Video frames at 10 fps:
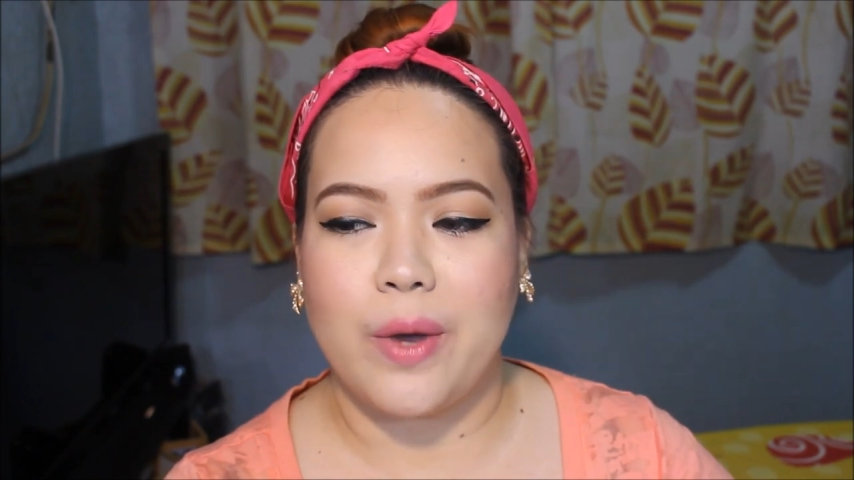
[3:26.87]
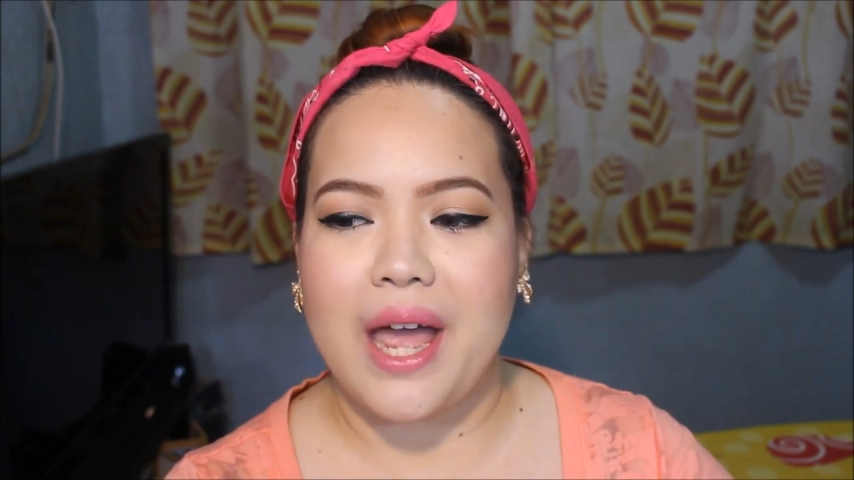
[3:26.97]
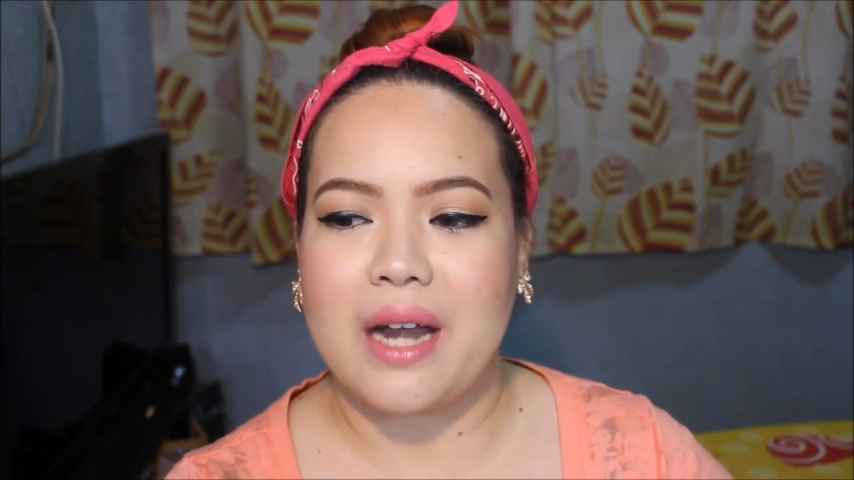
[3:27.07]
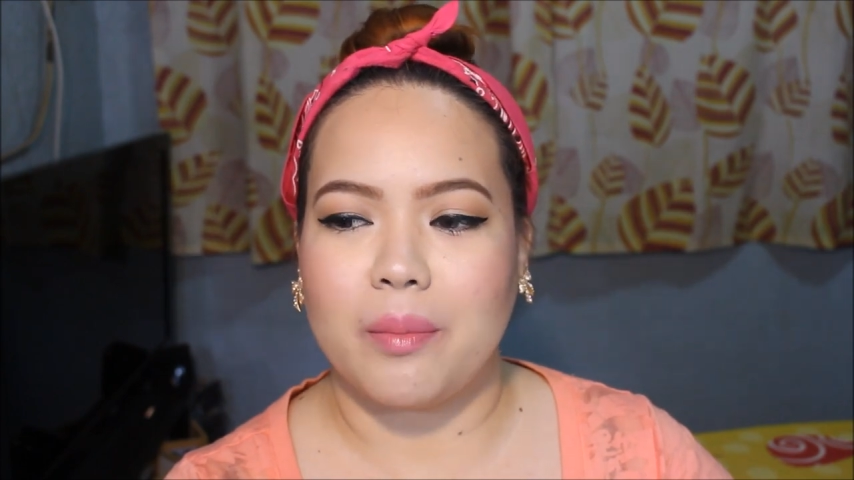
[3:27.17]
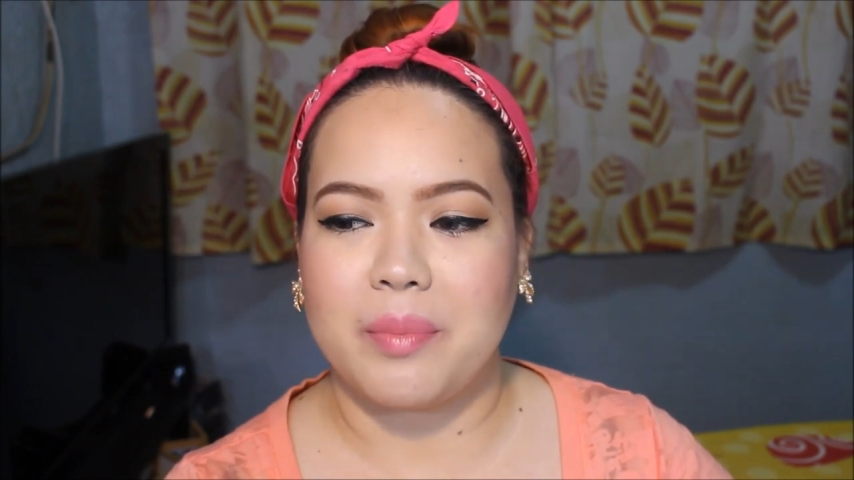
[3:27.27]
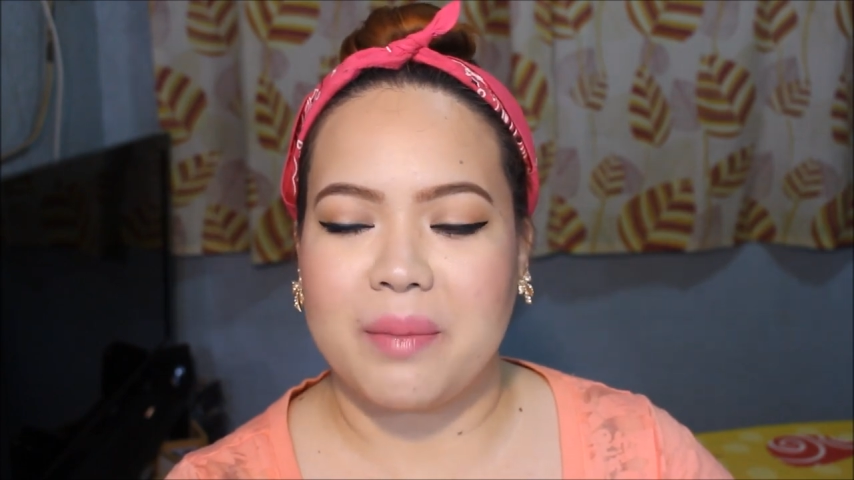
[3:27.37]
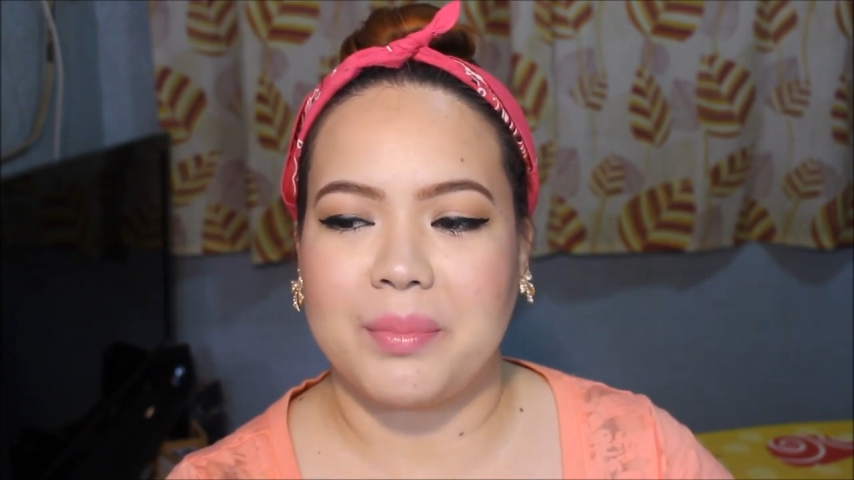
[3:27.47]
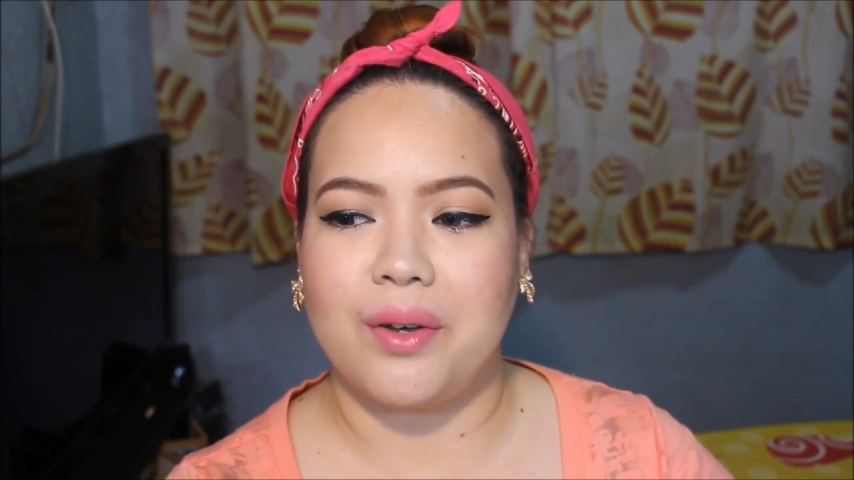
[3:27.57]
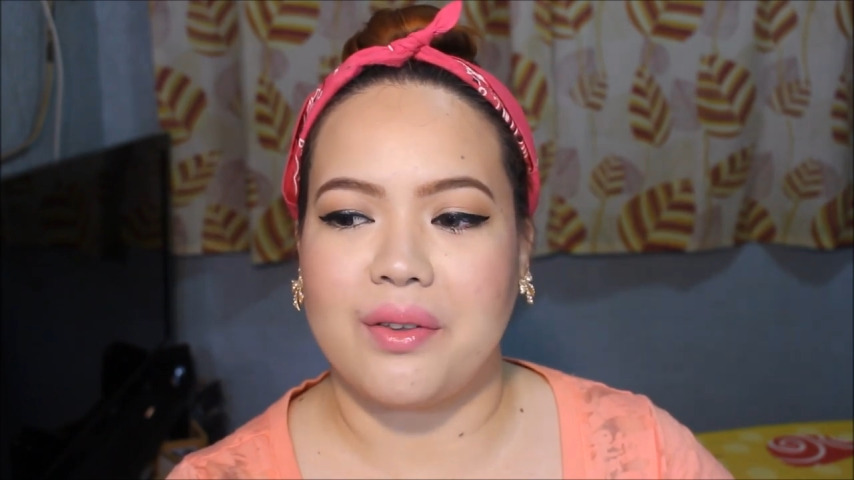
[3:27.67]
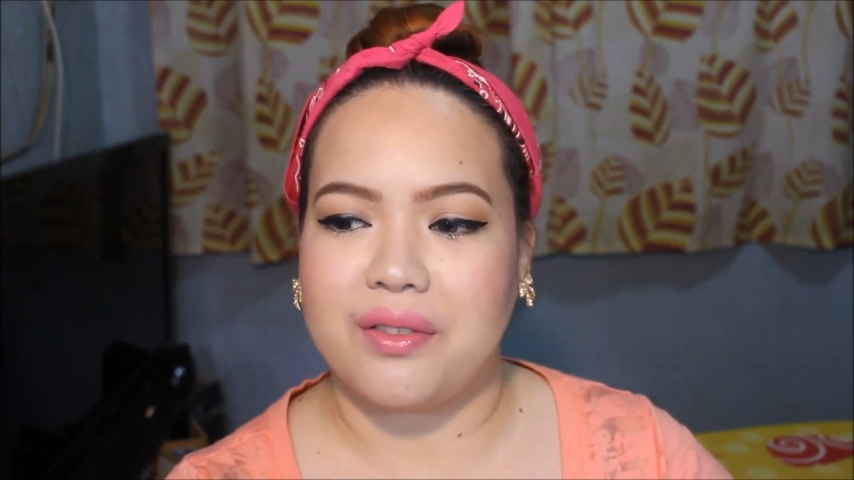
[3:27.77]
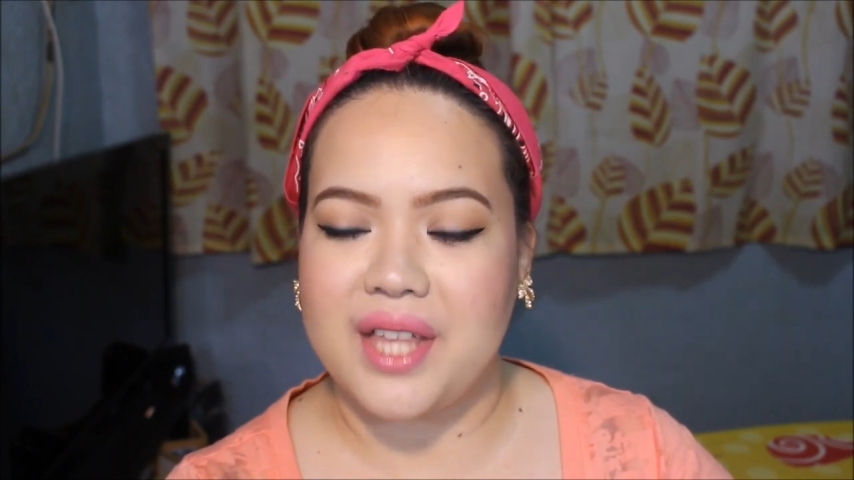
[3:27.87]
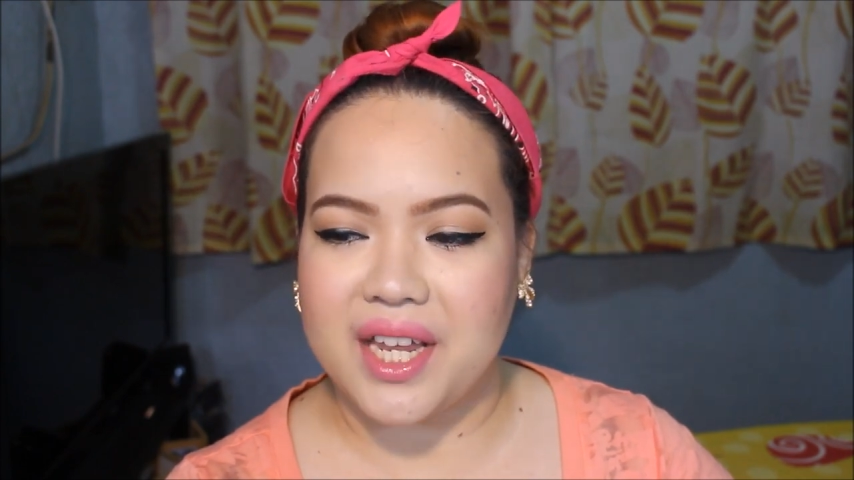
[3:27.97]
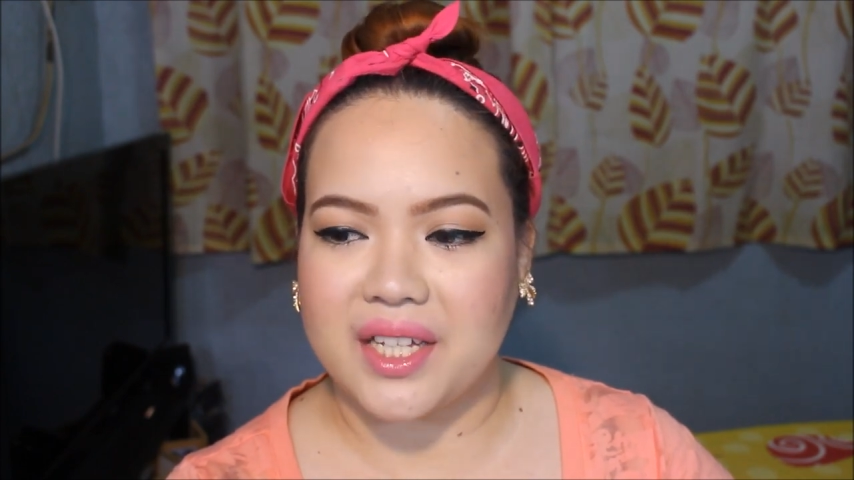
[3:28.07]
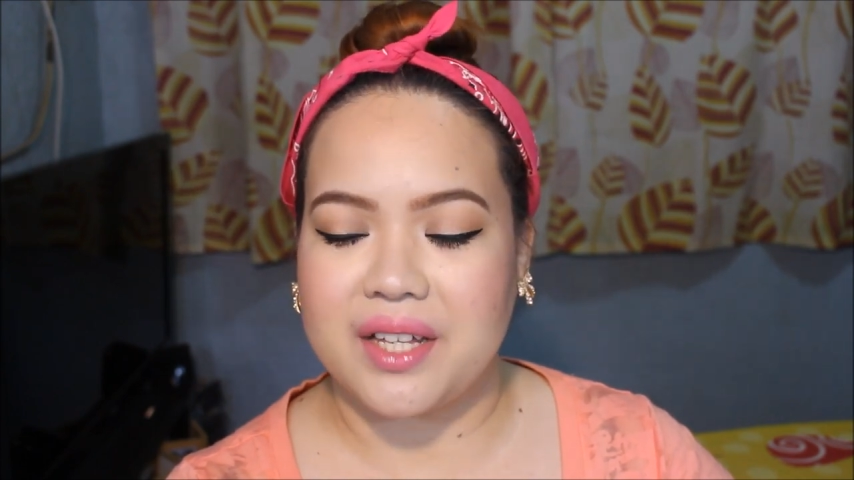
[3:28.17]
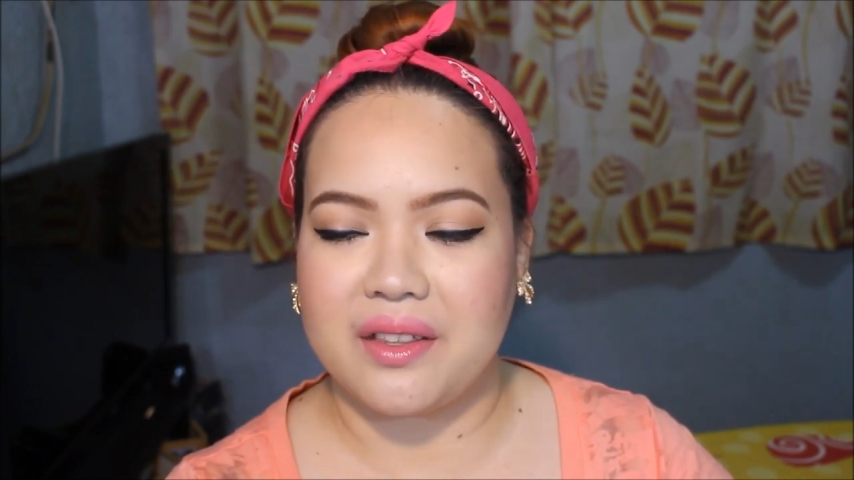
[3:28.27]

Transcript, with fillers: when people think